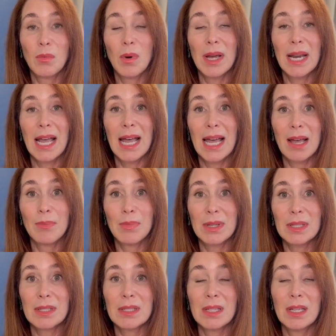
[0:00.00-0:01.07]
What
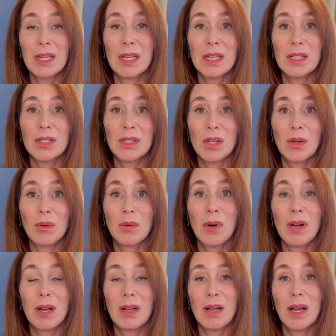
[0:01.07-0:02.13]
happens? So
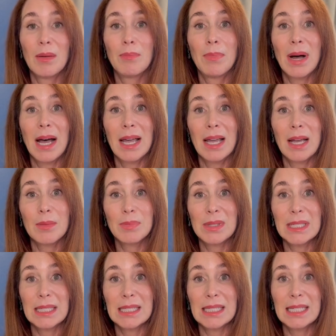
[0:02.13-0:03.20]
a
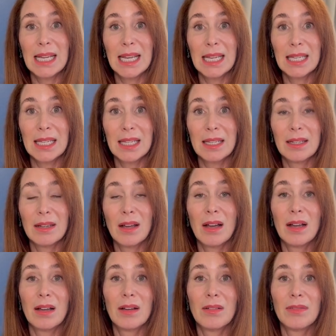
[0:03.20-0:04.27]
biopsy is taken
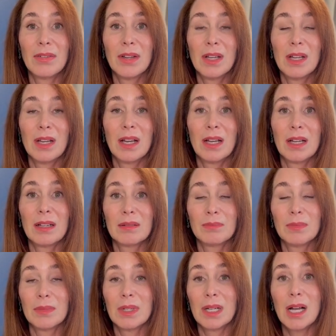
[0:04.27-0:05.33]
of a
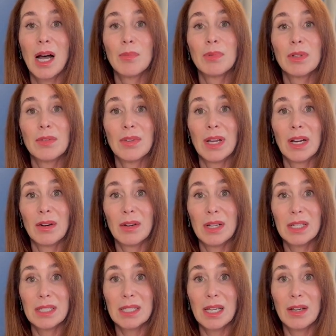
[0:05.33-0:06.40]
couple of
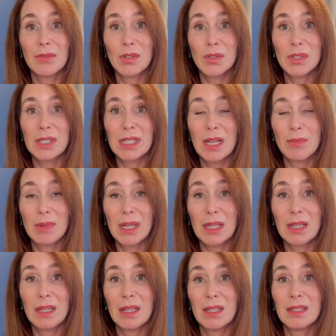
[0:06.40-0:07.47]
areas of your
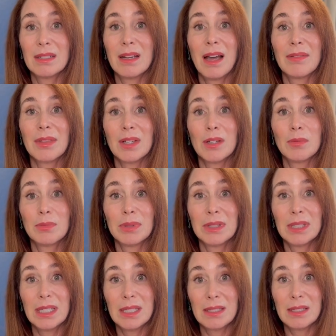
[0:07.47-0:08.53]
stomach, not the
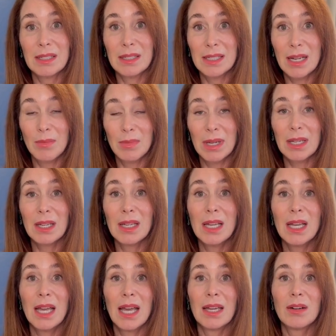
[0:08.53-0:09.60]
complete stomach,
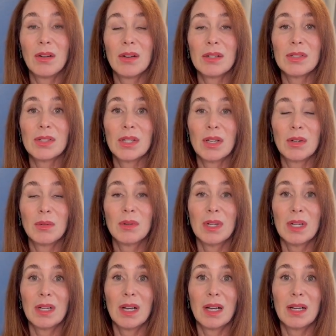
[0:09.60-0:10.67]
and also
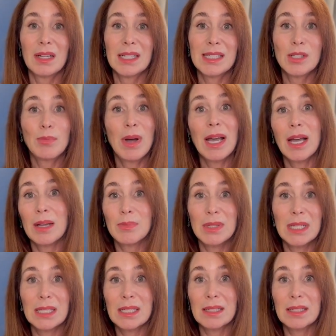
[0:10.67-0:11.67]
it's a biopsy.